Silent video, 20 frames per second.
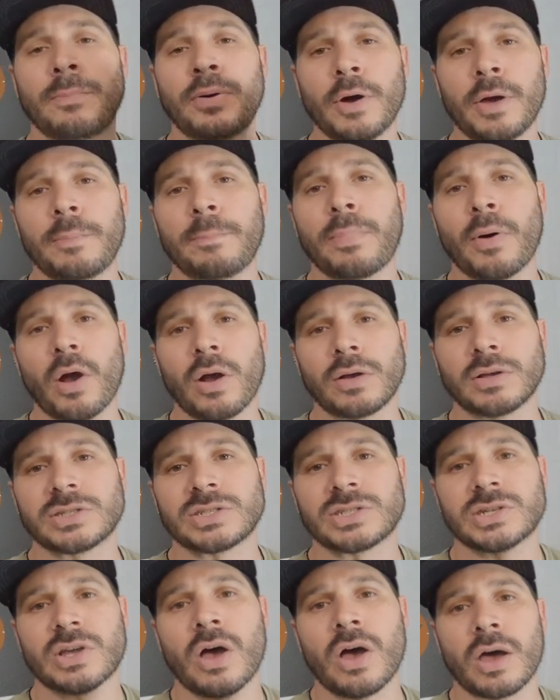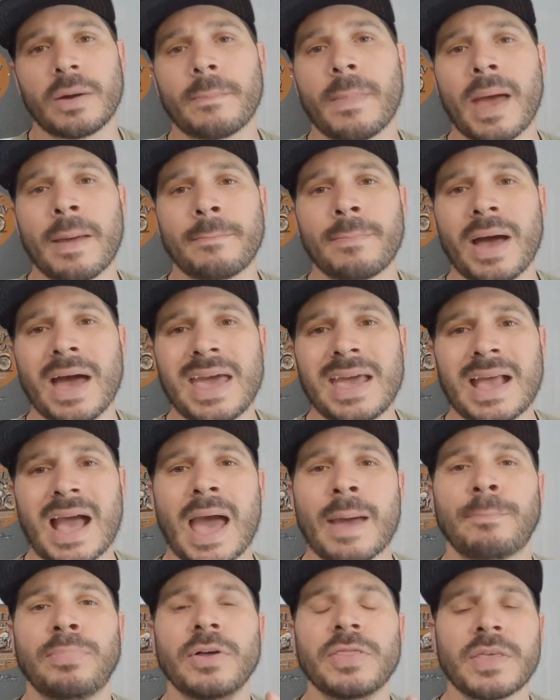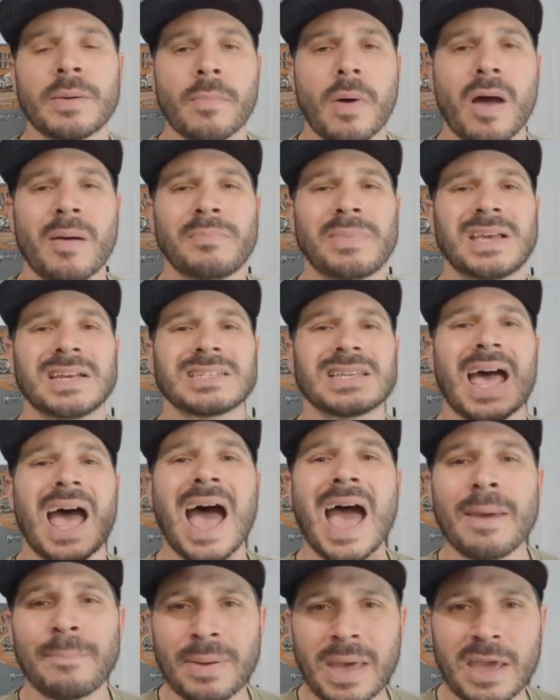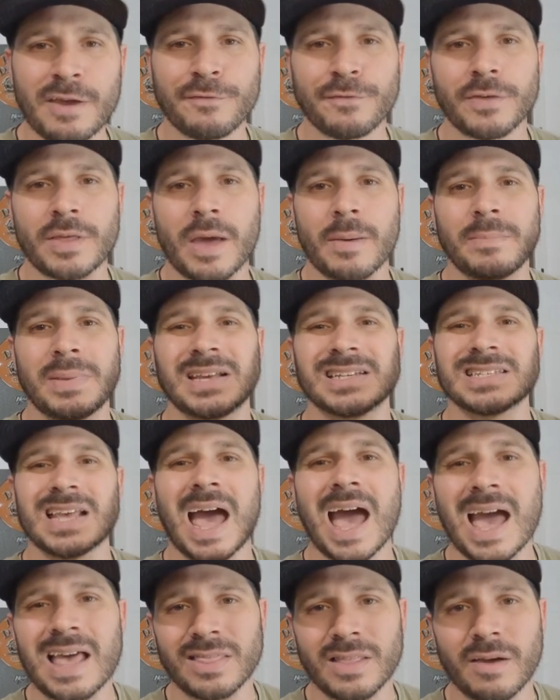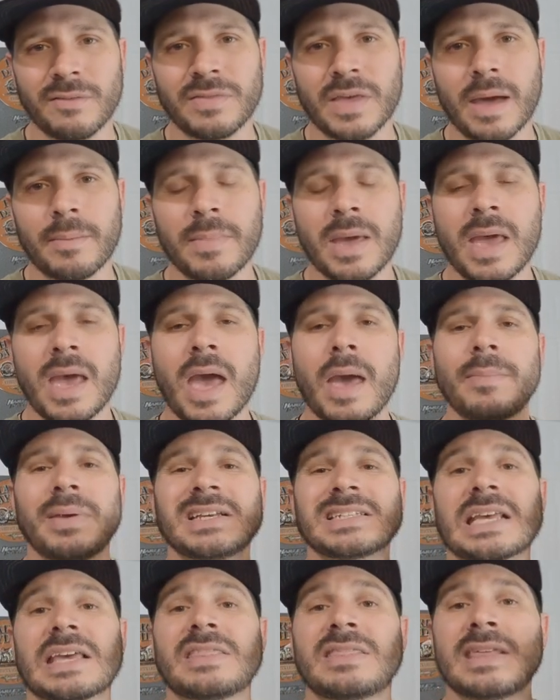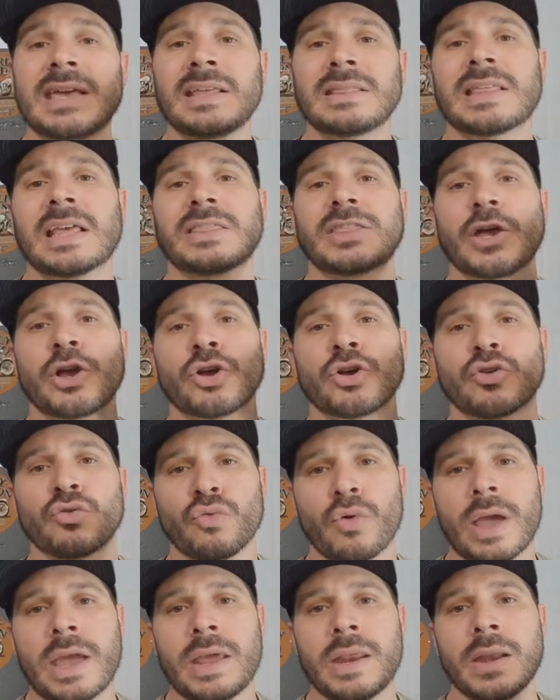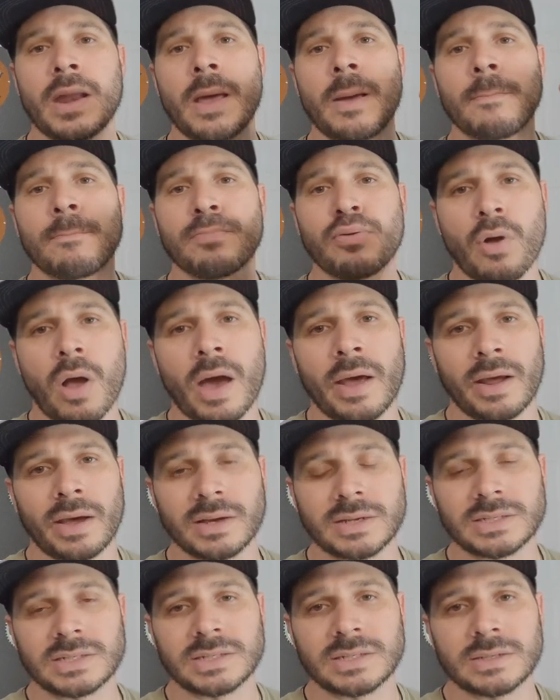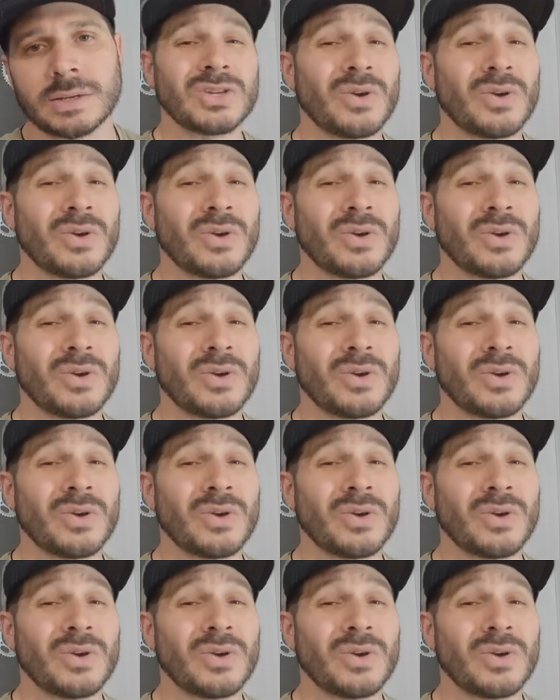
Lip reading: put parts on my bike, I put them on because I pay for them, because I love them, and because I think that they're great products.